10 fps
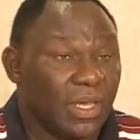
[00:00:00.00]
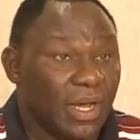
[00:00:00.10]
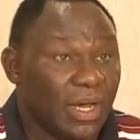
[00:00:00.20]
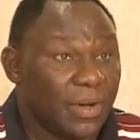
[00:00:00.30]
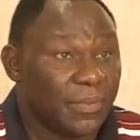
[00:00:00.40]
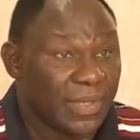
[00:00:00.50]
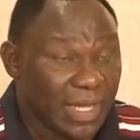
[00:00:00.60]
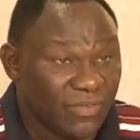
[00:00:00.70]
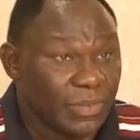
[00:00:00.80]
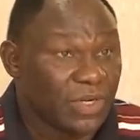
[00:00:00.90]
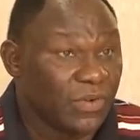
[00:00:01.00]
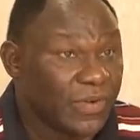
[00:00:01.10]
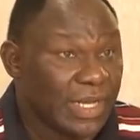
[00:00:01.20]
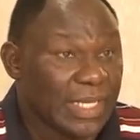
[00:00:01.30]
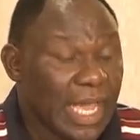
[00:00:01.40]
The government
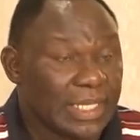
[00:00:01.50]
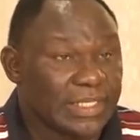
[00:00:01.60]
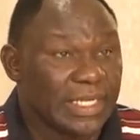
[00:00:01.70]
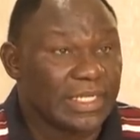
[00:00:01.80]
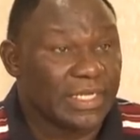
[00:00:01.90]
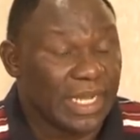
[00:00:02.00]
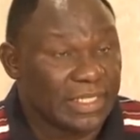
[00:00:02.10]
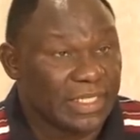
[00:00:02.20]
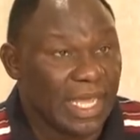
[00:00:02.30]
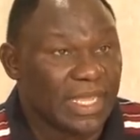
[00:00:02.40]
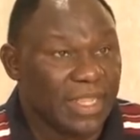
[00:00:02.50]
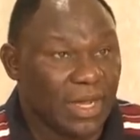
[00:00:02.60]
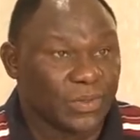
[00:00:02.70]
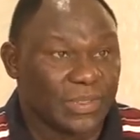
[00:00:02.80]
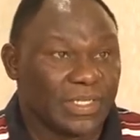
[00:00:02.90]
of Kenya has sent
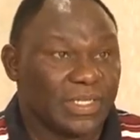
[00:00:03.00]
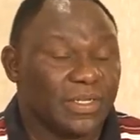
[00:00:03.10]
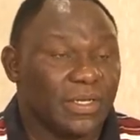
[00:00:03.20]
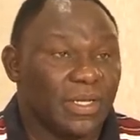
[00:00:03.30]
99,000